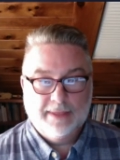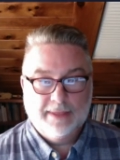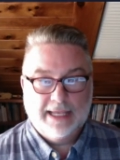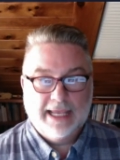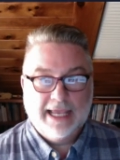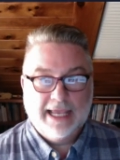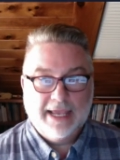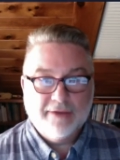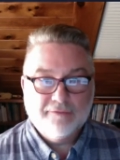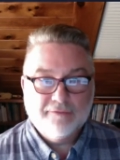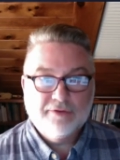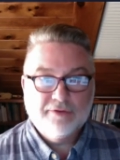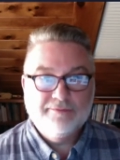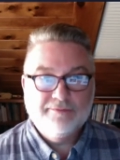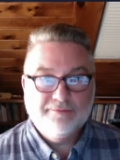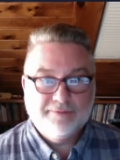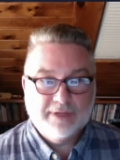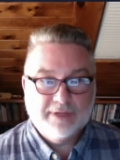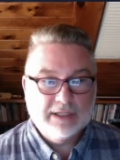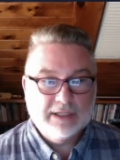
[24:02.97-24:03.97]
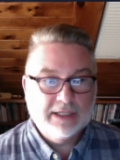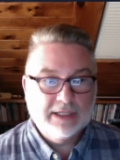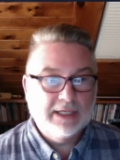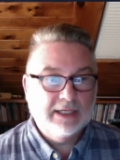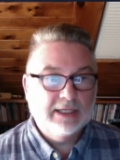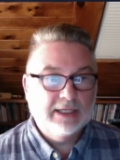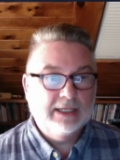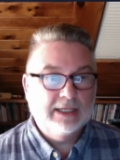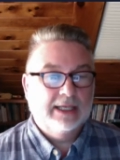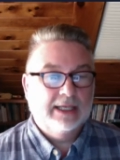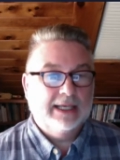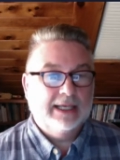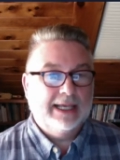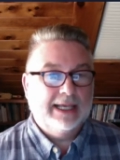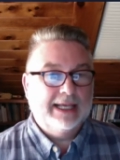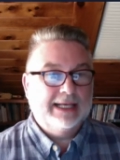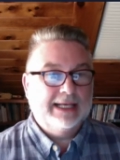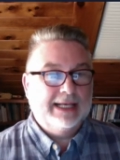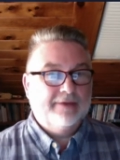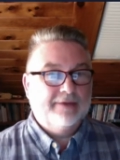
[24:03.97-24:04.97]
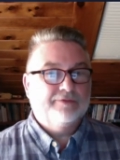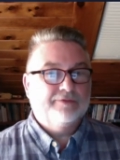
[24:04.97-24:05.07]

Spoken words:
Every feeling and every